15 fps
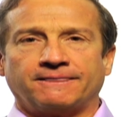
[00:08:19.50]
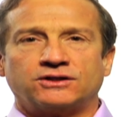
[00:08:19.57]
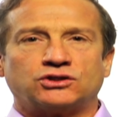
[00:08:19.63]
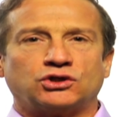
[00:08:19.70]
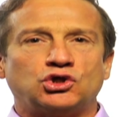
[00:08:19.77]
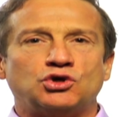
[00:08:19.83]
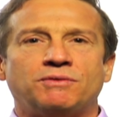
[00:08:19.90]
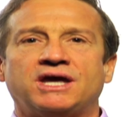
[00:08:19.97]

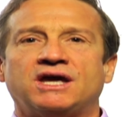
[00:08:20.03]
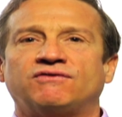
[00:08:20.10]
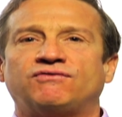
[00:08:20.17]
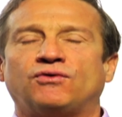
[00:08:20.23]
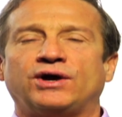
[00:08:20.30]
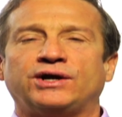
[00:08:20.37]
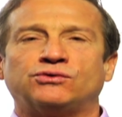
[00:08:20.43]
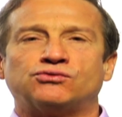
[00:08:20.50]
So you may
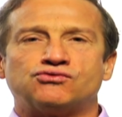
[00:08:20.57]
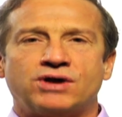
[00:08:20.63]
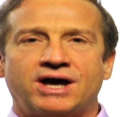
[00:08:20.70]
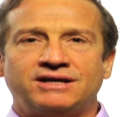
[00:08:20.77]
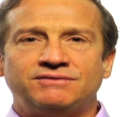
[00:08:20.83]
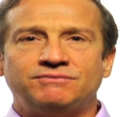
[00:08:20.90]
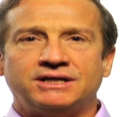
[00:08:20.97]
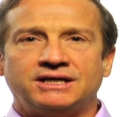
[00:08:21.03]
avoid
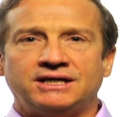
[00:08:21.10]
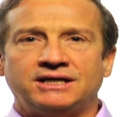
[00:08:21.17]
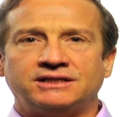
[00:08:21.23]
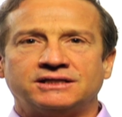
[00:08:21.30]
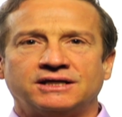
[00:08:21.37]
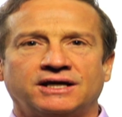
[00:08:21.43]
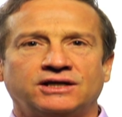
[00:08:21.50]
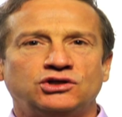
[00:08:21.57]
red
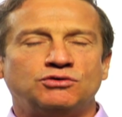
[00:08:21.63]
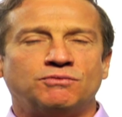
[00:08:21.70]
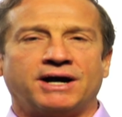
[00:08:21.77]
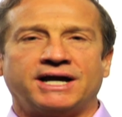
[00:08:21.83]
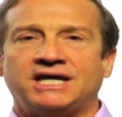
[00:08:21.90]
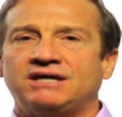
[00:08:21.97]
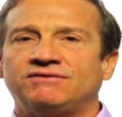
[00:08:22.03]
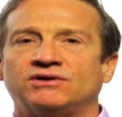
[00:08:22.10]
meat, and you
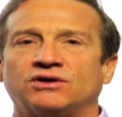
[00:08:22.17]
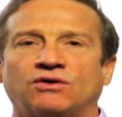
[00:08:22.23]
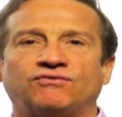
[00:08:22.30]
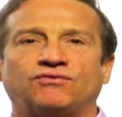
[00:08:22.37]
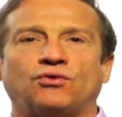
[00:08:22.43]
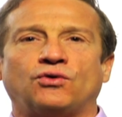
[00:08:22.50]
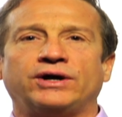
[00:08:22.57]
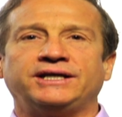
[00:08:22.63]
might even
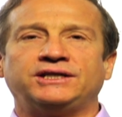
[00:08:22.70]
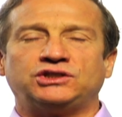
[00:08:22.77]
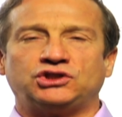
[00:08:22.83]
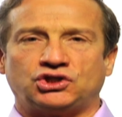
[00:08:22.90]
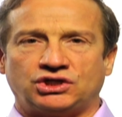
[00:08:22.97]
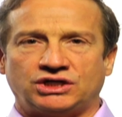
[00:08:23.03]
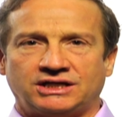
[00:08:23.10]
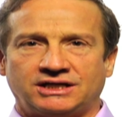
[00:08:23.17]
avoid
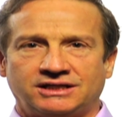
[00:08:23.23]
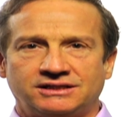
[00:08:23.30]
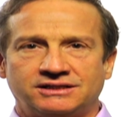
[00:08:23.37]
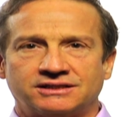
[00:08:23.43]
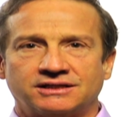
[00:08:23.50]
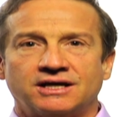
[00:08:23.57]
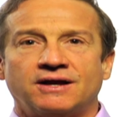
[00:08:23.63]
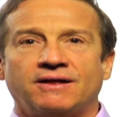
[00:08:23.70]

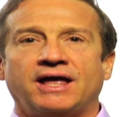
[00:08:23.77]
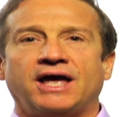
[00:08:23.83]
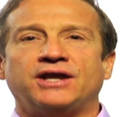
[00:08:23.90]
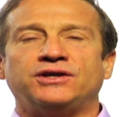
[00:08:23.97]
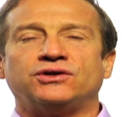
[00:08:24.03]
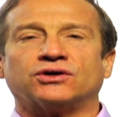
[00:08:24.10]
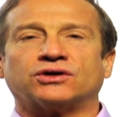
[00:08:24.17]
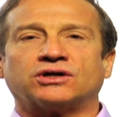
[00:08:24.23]
cheese,
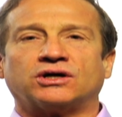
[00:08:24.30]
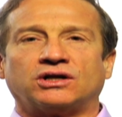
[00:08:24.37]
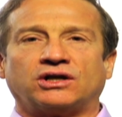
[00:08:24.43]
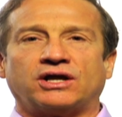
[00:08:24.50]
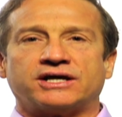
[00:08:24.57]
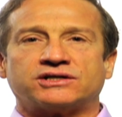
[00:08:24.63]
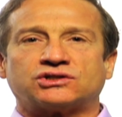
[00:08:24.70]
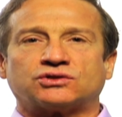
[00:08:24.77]
and your
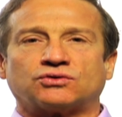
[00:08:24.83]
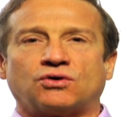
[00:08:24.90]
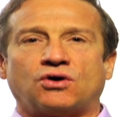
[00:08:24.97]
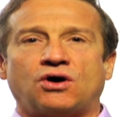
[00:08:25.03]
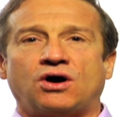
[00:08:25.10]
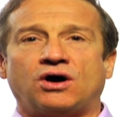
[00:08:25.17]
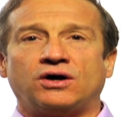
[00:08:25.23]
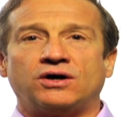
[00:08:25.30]

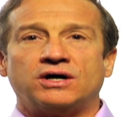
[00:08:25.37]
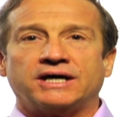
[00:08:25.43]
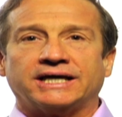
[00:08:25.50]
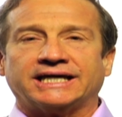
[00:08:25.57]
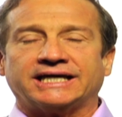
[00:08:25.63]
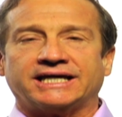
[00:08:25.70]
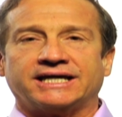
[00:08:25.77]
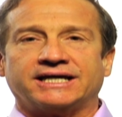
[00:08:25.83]
cholesterol
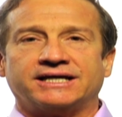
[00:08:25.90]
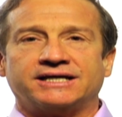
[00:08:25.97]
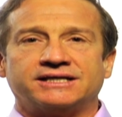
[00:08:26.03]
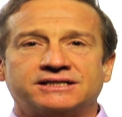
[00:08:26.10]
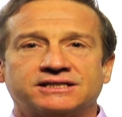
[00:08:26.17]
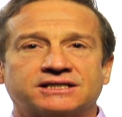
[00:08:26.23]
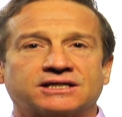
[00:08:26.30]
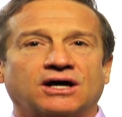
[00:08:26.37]

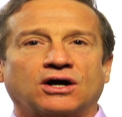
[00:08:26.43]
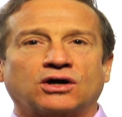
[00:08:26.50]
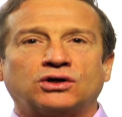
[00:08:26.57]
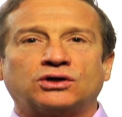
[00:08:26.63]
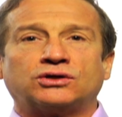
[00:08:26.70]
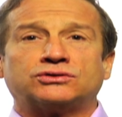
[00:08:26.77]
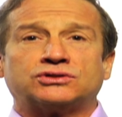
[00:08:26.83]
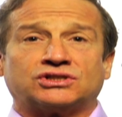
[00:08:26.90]
is
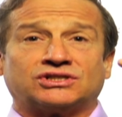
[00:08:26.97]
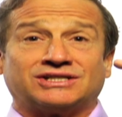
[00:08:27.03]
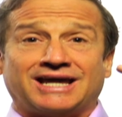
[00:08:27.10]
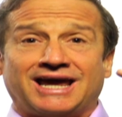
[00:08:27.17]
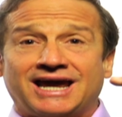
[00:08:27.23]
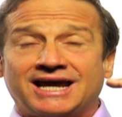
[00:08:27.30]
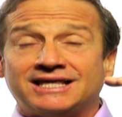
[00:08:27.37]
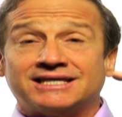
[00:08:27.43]

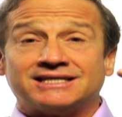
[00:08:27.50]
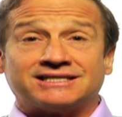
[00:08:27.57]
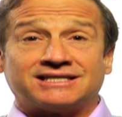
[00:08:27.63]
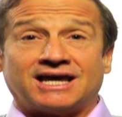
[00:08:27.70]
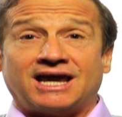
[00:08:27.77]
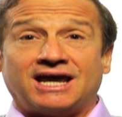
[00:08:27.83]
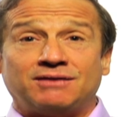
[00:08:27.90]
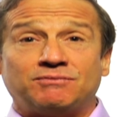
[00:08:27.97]
staying the
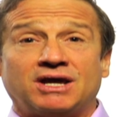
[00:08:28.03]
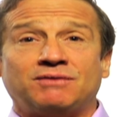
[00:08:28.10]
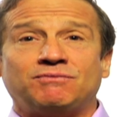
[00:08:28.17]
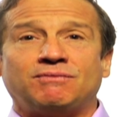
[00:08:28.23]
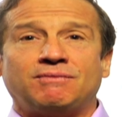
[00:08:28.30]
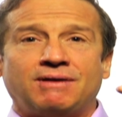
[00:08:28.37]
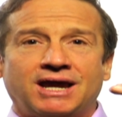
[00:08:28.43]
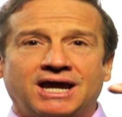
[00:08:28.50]
same
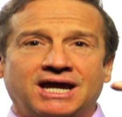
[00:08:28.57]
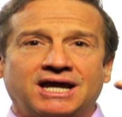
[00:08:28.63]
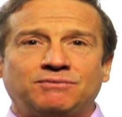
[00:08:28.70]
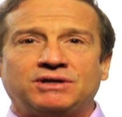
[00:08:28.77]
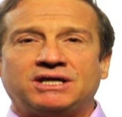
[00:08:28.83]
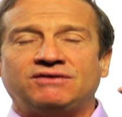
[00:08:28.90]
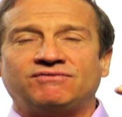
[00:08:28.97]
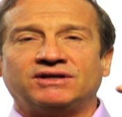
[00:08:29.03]
and
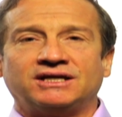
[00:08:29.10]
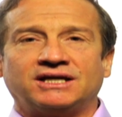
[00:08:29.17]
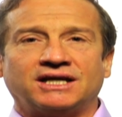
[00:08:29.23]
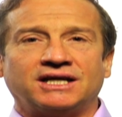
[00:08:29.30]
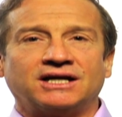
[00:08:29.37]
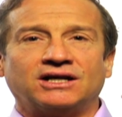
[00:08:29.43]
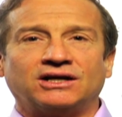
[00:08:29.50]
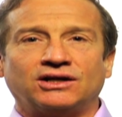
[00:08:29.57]
maybe even
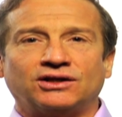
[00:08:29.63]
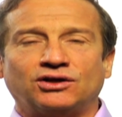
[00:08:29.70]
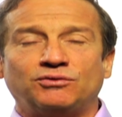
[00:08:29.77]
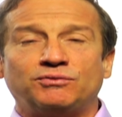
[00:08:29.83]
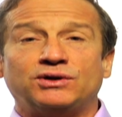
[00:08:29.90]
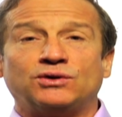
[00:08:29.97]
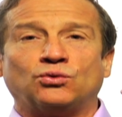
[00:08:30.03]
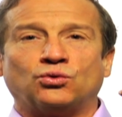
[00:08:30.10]
getting a little
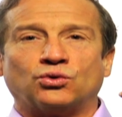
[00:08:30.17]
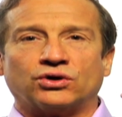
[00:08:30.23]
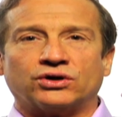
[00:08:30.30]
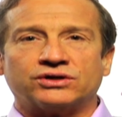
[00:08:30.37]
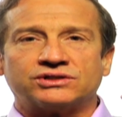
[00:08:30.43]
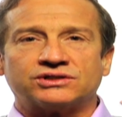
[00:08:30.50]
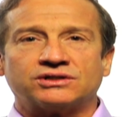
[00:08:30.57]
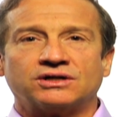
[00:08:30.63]
bit
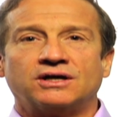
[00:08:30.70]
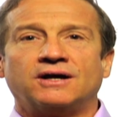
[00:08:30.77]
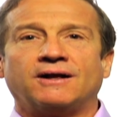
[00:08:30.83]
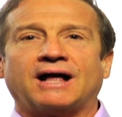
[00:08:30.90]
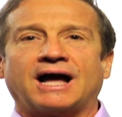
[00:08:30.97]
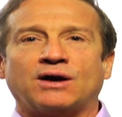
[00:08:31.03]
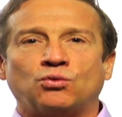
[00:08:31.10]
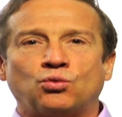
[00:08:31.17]
worse.
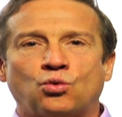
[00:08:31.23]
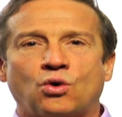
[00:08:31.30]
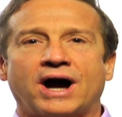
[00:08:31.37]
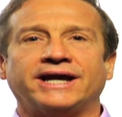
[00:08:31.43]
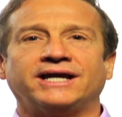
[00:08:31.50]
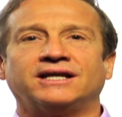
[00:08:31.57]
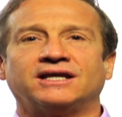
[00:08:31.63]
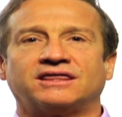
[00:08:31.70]
I
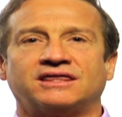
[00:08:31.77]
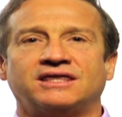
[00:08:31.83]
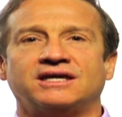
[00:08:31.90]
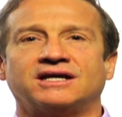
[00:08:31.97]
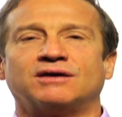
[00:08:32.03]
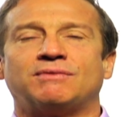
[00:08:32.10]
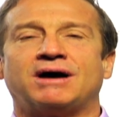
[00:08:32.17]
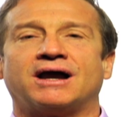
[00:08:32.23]
want you to
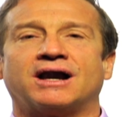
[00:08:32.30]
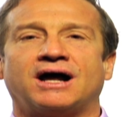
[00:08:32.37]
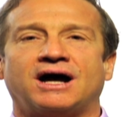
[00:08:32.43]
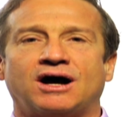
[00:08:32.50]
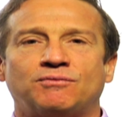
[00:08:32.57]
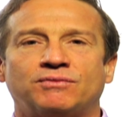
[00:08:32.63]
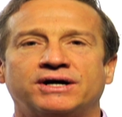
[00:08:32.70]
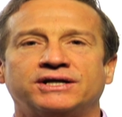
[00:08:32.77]
think about
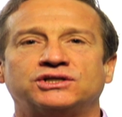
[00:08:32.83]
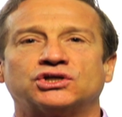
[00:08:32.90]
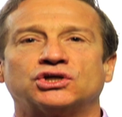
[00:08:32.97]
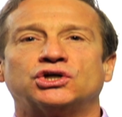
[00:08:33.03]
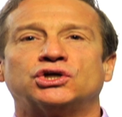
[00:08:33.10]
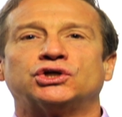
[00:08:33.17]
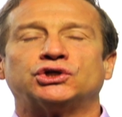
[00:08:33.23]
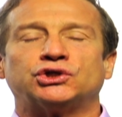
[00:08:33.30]
how much
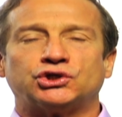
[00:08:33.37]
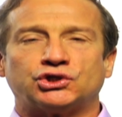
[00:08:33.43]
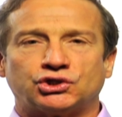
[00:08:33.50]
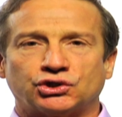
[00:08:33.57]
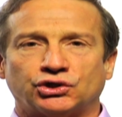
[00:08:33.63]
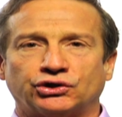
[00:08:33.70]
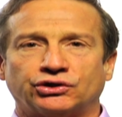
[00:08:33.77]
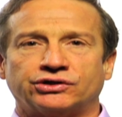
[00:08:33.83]

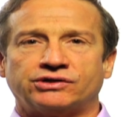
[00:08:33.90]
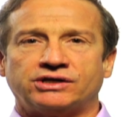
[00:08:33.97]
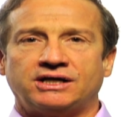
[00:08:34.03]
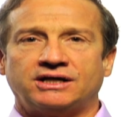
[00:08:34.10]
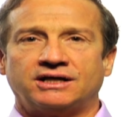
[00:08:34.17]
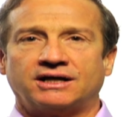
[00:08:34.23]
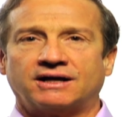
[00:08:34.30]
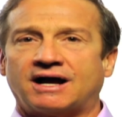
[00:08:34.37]
sugar you're
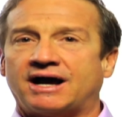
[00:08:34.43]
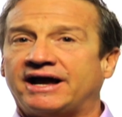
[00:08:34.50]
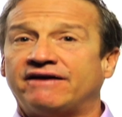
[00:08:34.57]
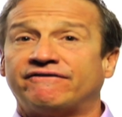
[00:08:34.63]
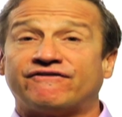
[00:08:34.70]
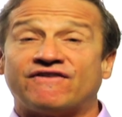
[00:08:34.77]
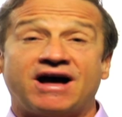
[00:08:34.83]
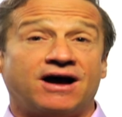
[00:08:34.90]
eating. I
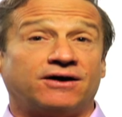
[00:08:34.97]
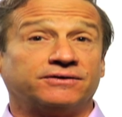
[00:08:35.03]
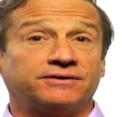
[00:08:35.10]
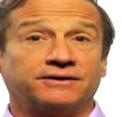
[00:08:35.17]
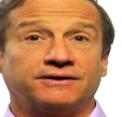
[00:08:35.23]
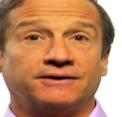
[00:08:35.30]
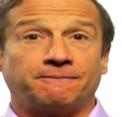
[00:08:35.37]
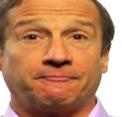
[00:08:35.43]
have found,
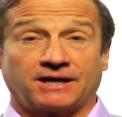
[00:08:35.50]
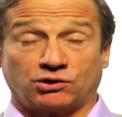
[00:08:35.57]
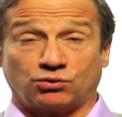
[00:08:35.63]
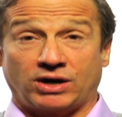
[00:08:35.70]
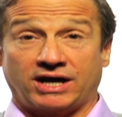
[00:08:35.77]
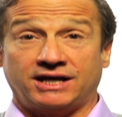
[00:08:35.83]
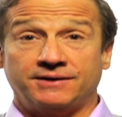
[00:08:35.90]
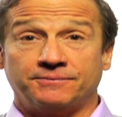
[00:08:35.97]
are you
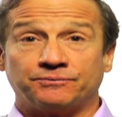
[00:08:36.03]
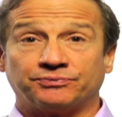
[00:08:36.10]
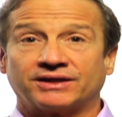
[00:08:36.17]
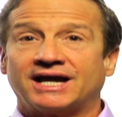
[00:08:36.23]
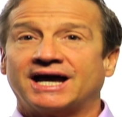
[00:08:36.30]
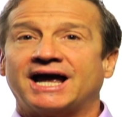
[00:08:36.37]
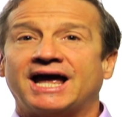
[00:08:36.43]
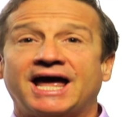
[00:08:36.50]
ready?
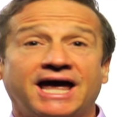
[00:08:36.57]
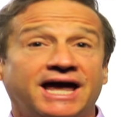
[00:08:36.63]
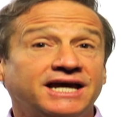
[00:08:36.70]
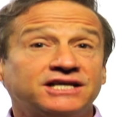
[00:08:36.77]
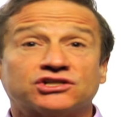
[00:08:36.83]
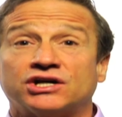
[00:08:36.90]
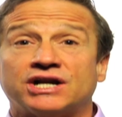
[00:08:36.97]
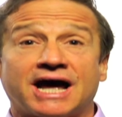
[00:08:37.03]

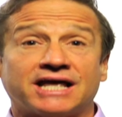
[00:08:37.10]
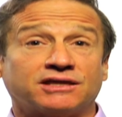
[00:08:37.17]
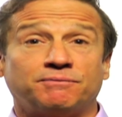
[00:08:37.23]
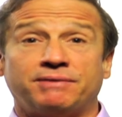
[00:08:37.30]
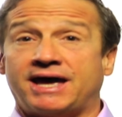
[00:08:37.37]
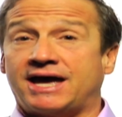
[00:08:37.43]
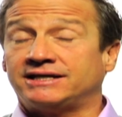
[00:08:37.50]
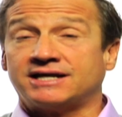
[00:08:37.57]
Eggs are not the
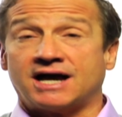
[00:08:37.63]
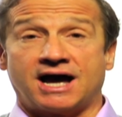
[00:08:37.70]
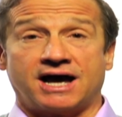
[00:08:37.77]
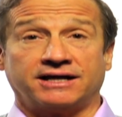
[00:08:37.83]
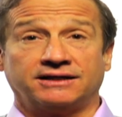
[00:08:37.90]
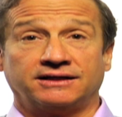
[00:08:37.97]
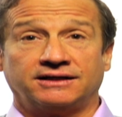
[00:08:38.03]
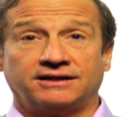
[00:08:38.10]
bad
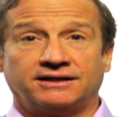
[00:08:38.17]
guy.